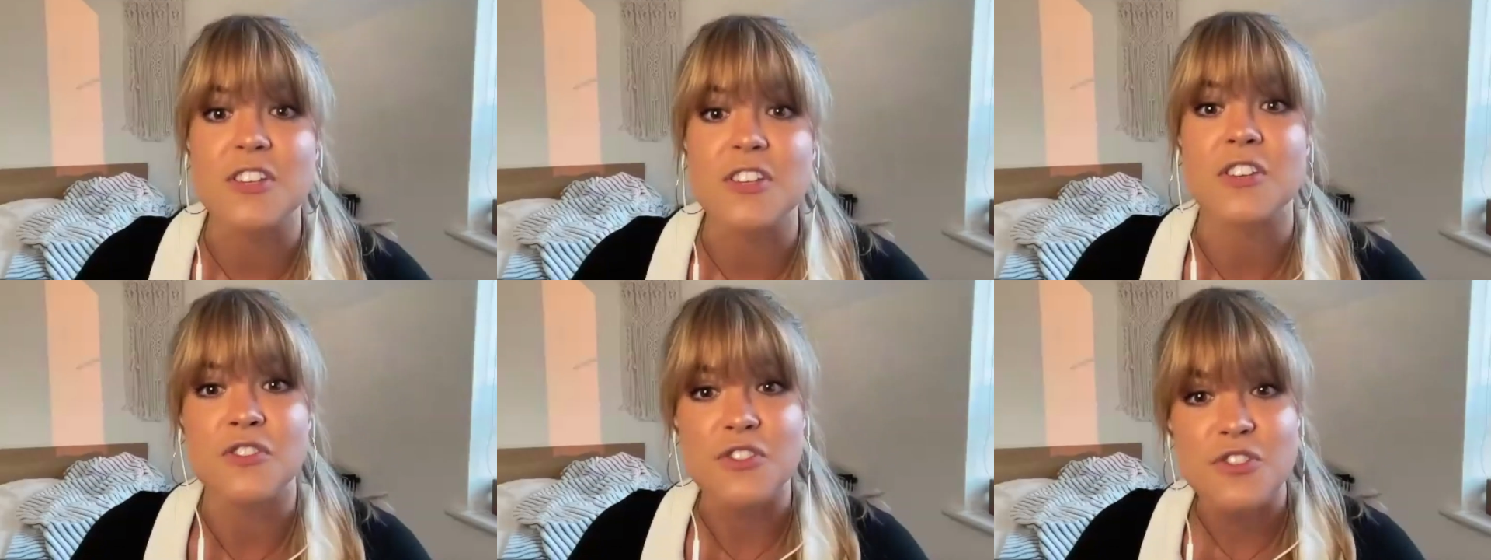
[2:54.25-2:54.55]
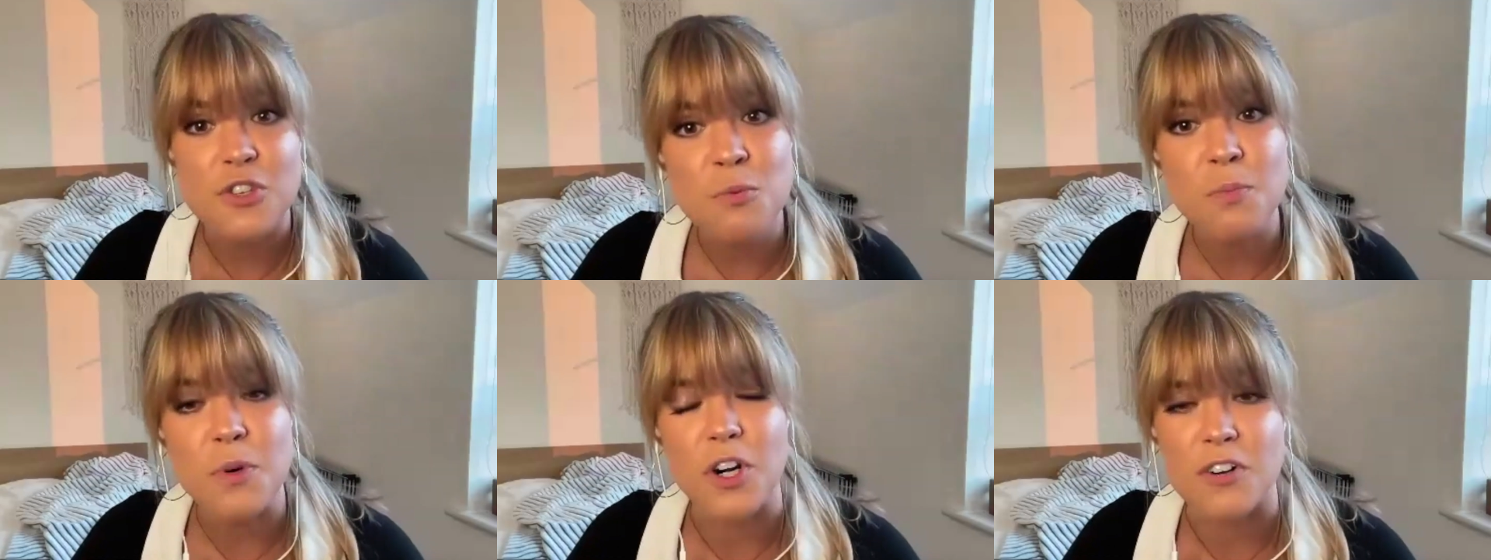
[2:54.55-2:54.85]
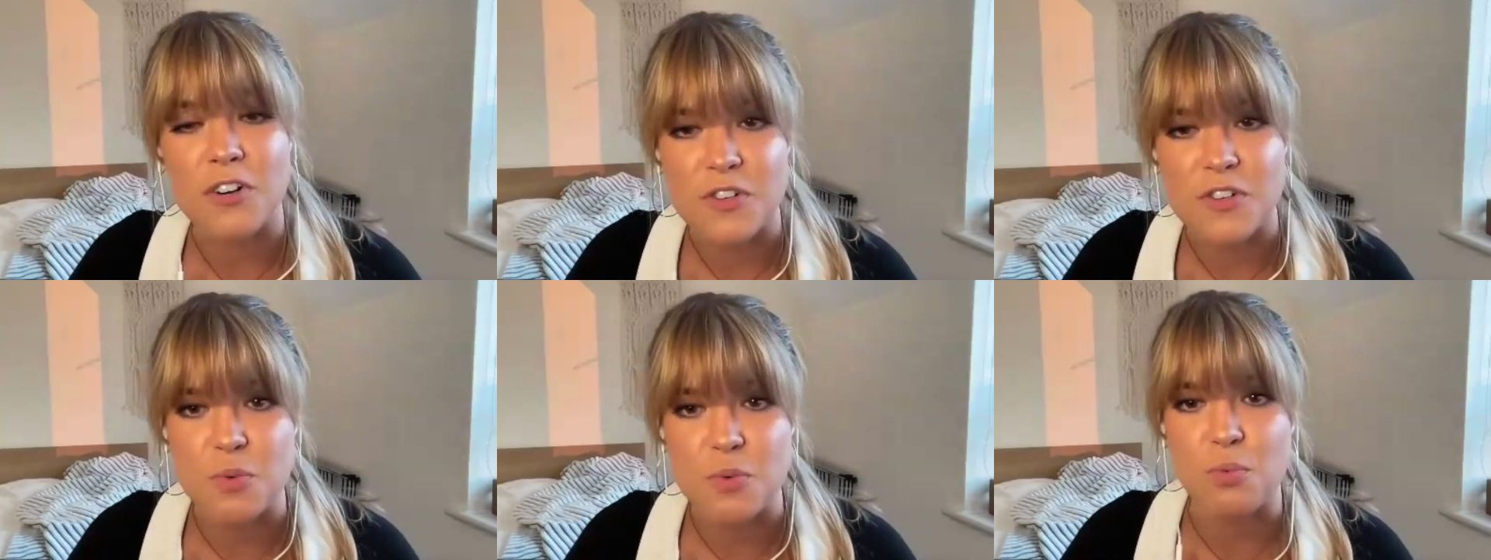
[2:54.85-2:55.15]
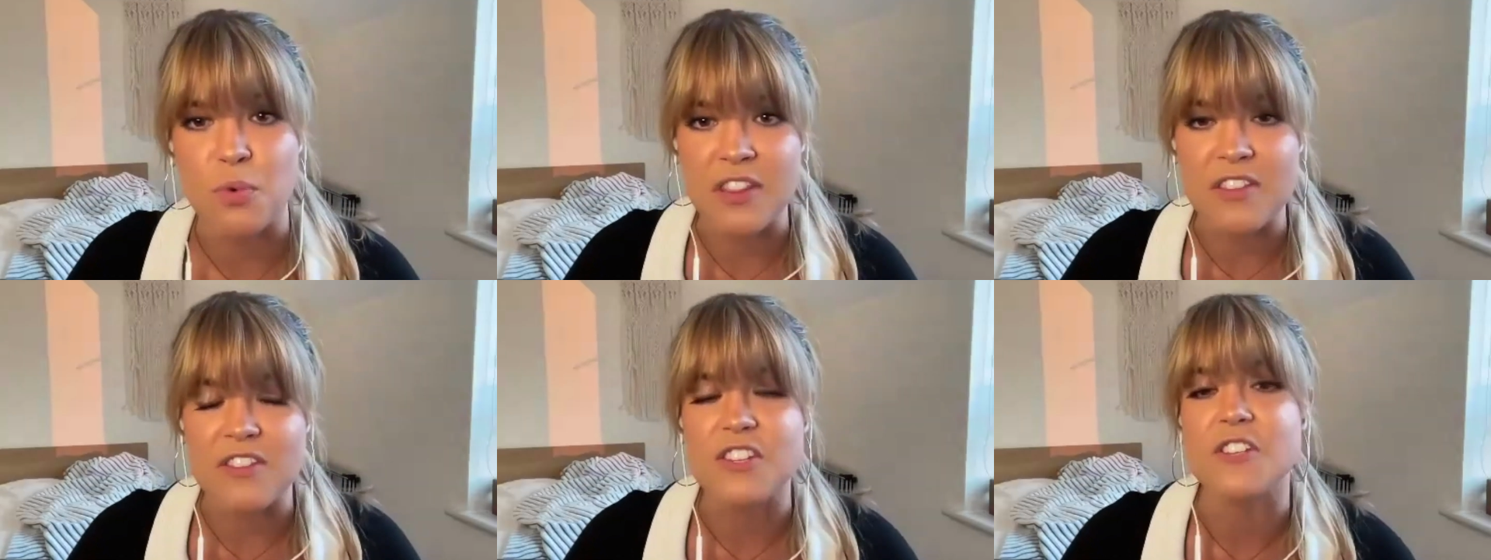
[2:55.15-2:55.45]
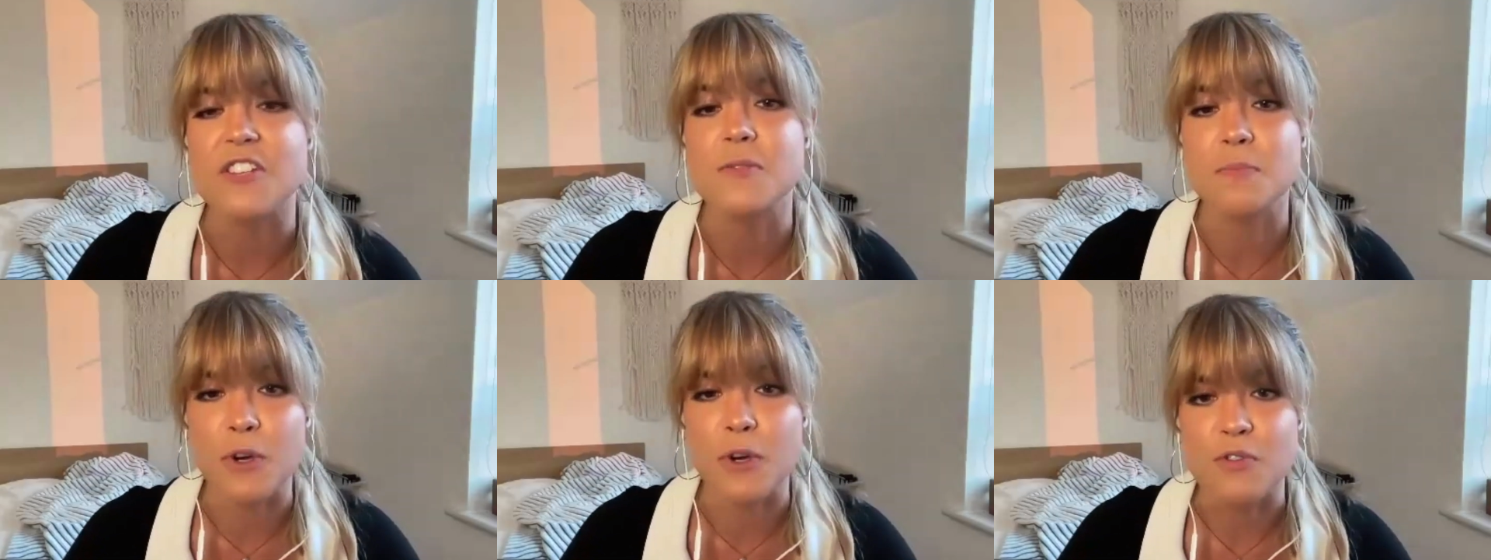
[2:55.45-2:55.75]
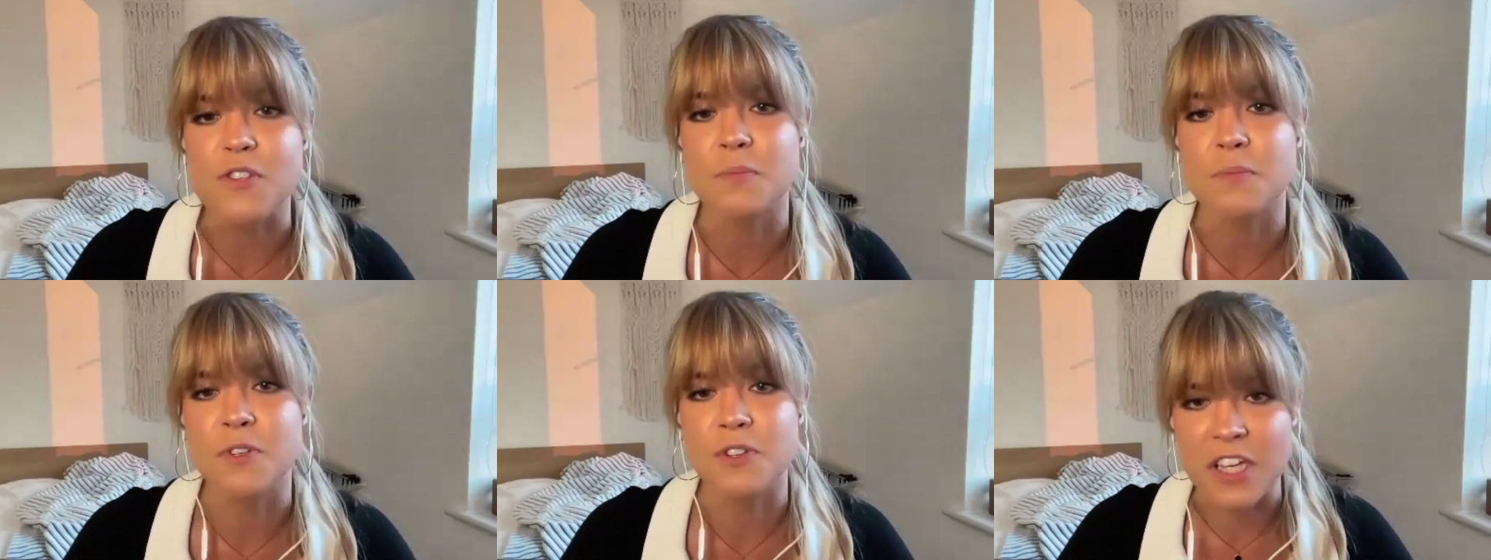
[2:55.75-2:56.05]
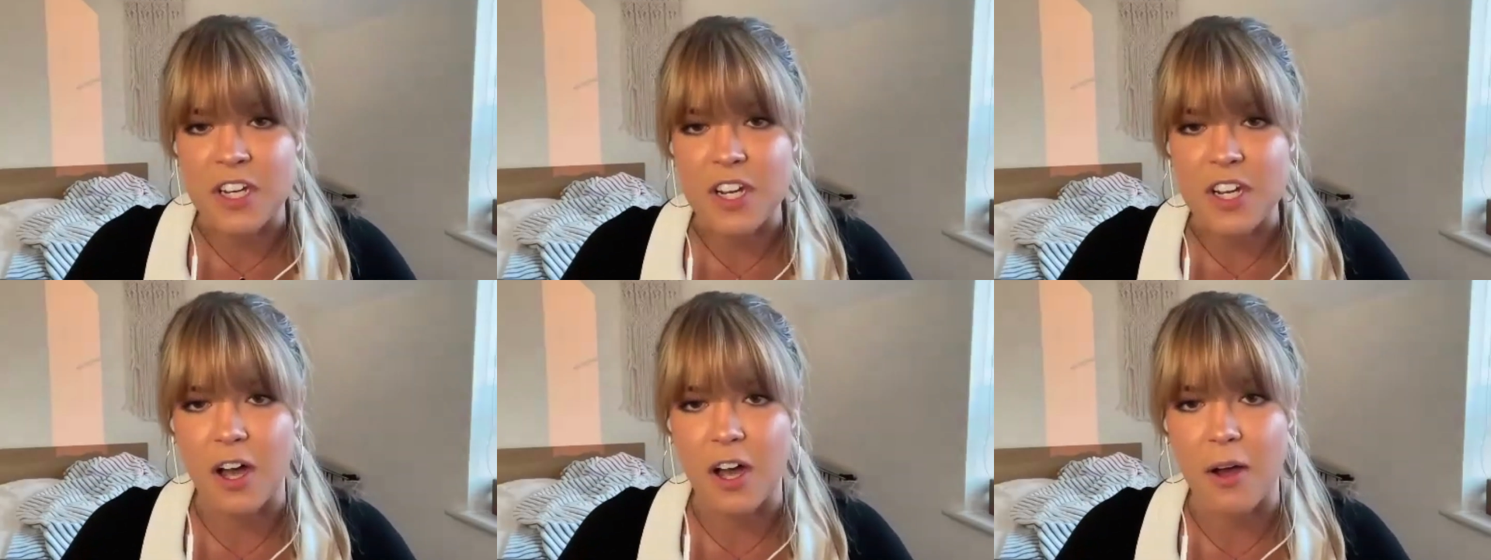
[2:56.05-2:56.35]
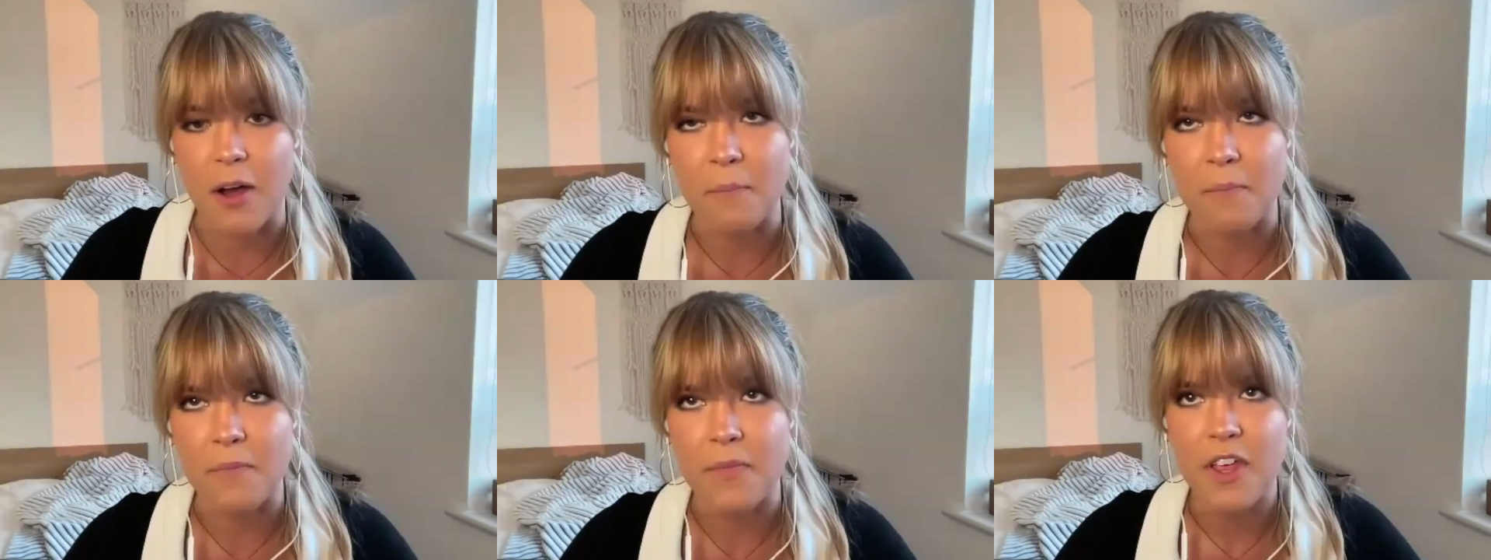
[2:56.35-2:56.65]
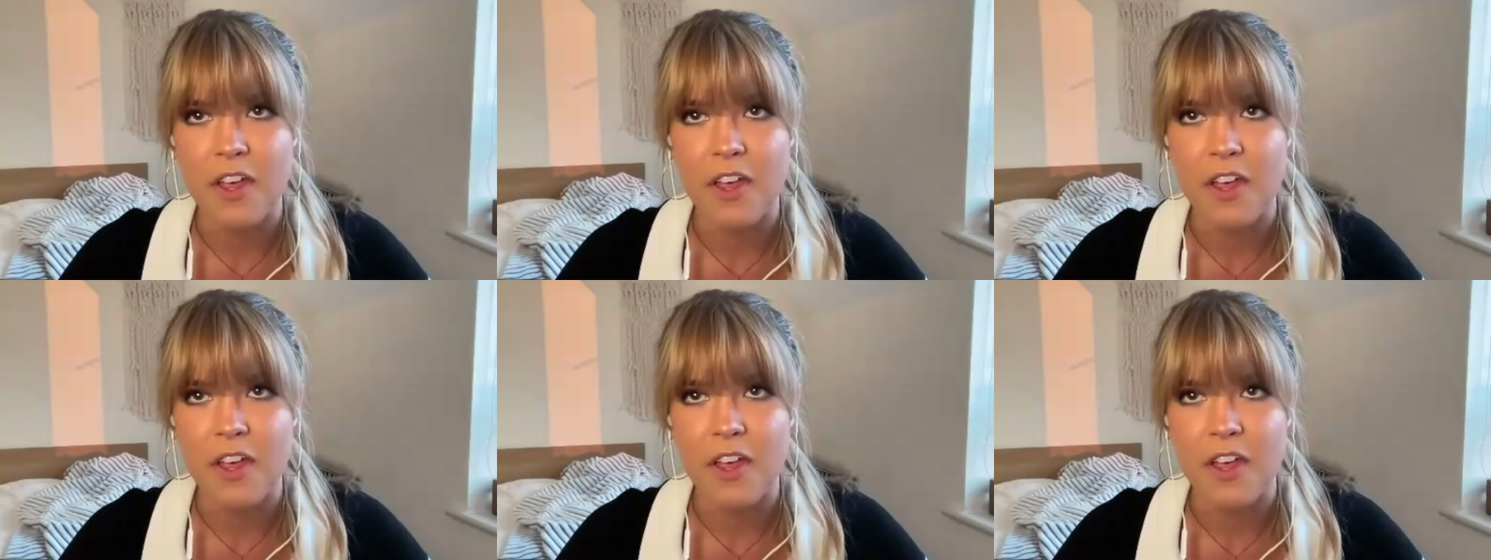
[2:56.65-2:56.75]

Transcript: consumers with disposable income.